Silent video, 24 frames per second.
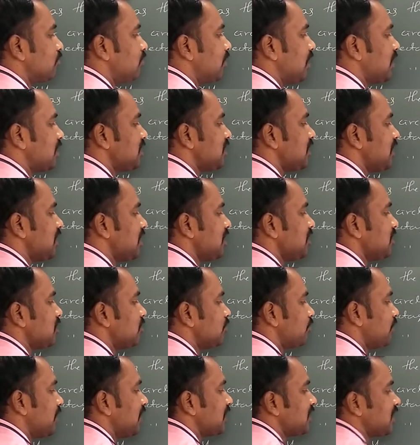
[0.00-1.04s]
By
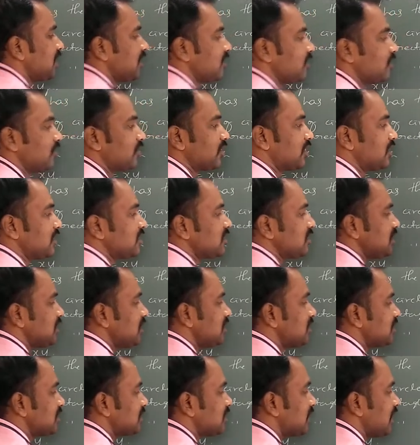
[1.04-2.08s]
the Pythagoras
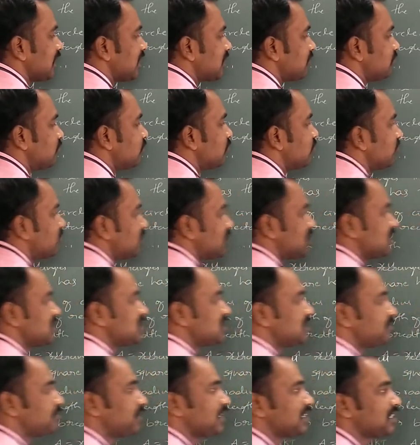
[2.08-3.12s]
theorem. What
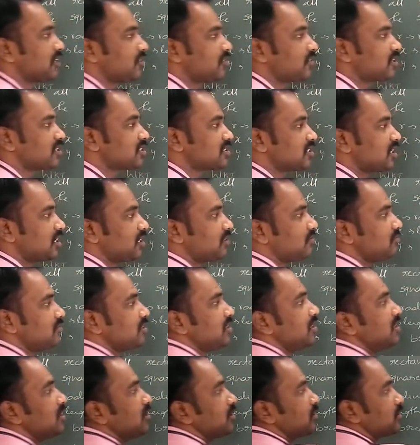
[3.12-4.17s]
is the Pythagoras
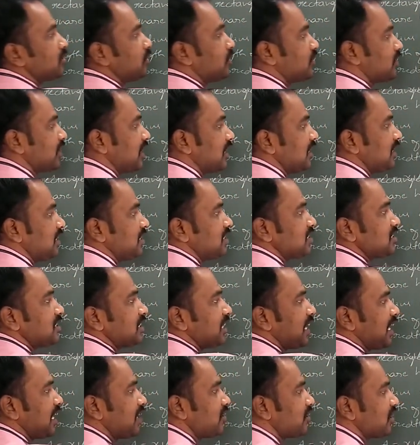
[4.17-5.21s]
theorem? Total. It is
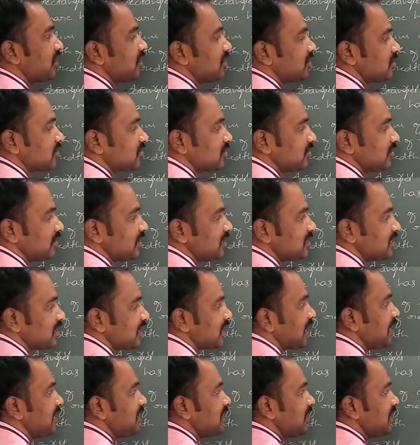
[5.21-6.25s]
a diagonal. So it is
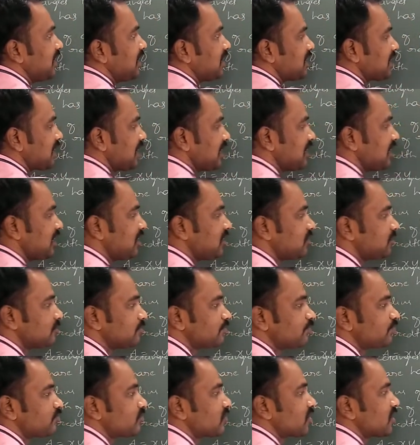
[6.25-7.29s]
a right angle
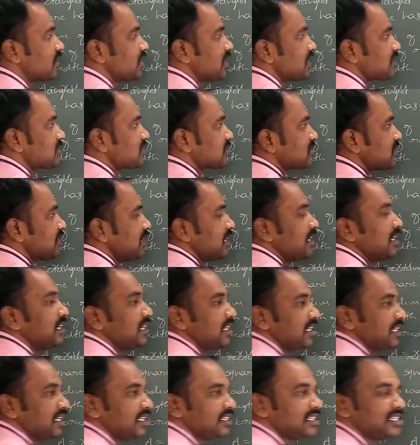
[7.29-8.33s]
triangle. Yes.
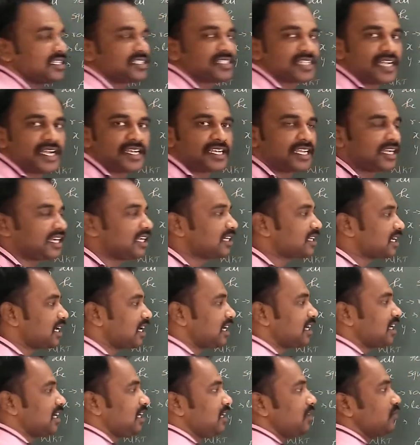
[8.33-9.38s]
In this right angle
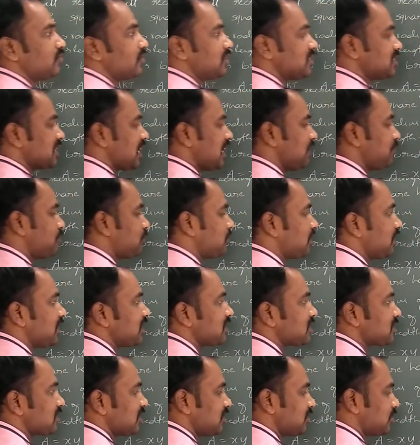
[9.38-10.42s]
triangle, what is the
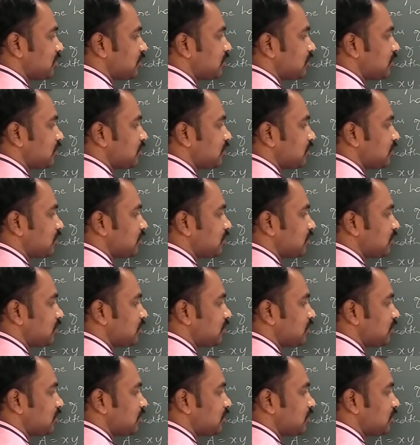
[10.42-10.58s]
hypotenuse?